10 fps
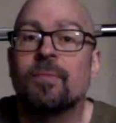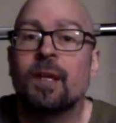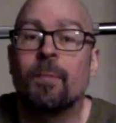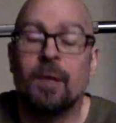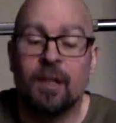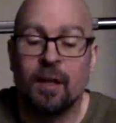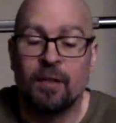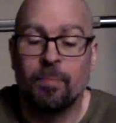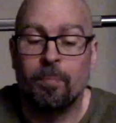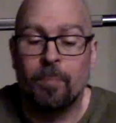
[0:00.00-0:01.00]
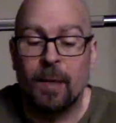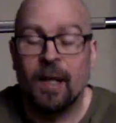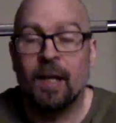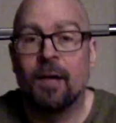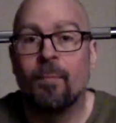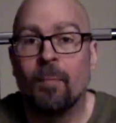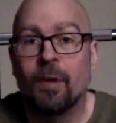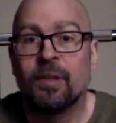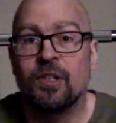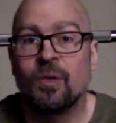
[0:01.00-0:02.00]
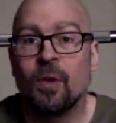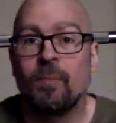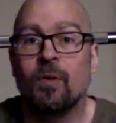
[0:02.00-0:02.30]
that because big multi-joint